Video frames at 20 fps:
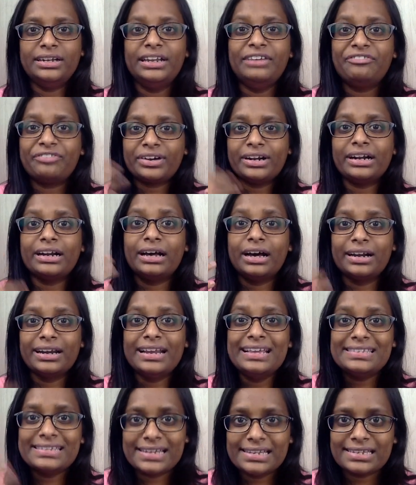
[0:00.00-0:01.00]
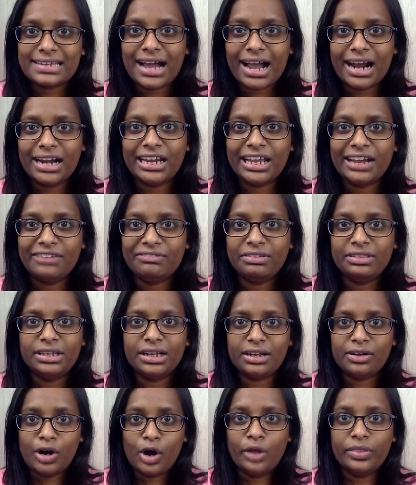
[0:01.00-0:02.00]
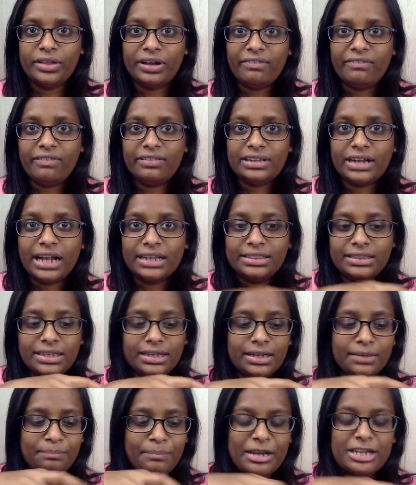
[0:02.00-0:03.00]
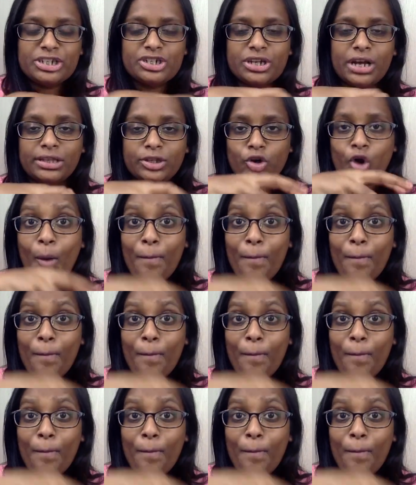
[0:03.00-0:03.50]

different reasons kaga neenga vandu and the and the mix and the